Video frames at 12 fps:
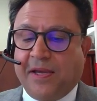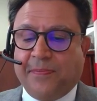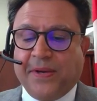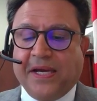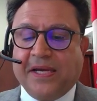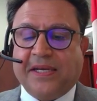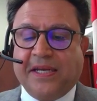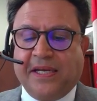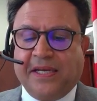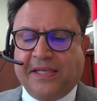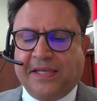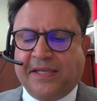
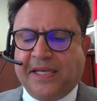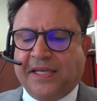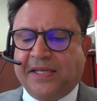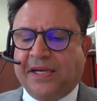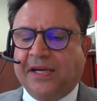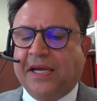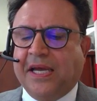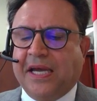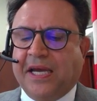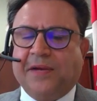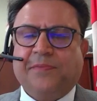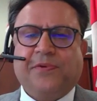pan-Canadian data
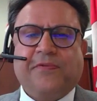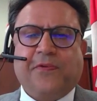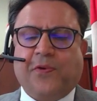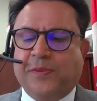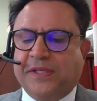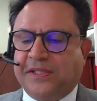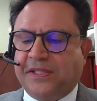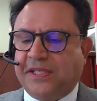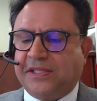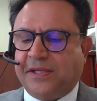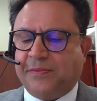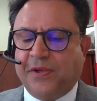and performance
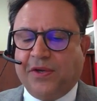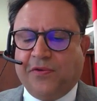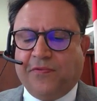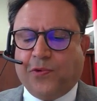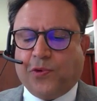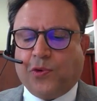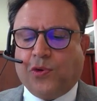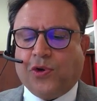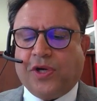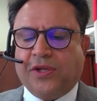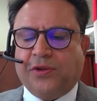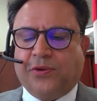system for
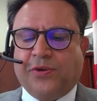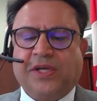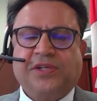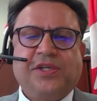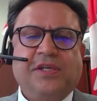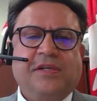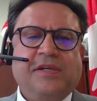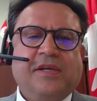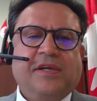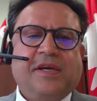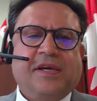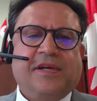organ donation
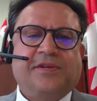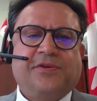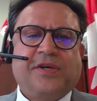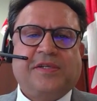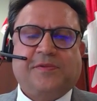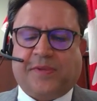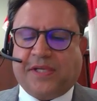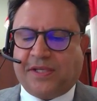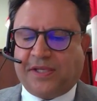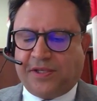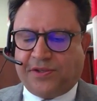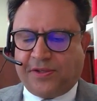and
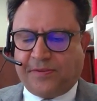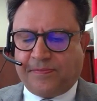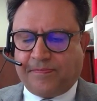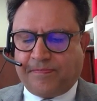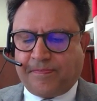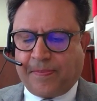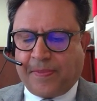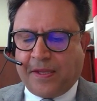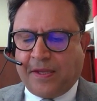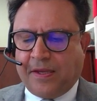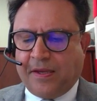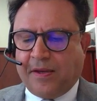transplantation.
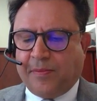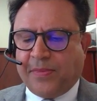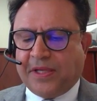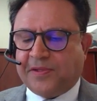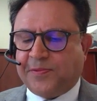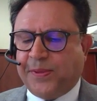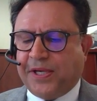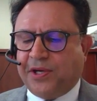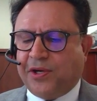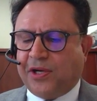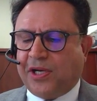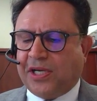Madam
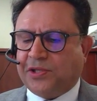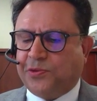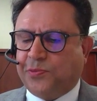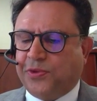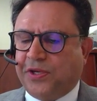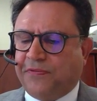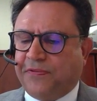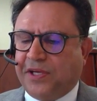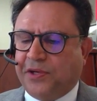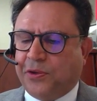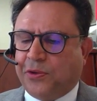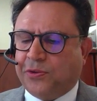Speaker, I'd like to
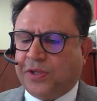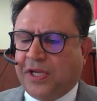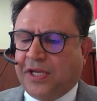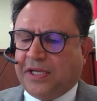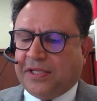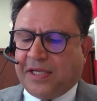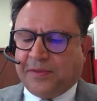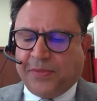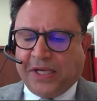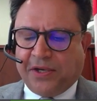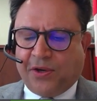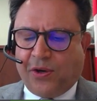briefly note that
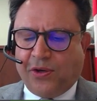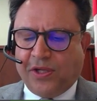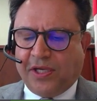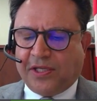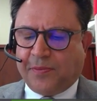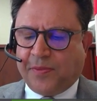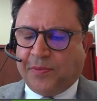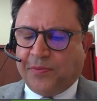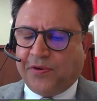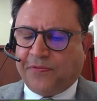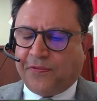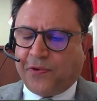my colleague, the
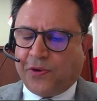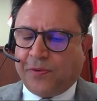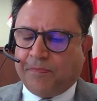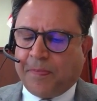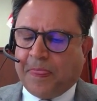member for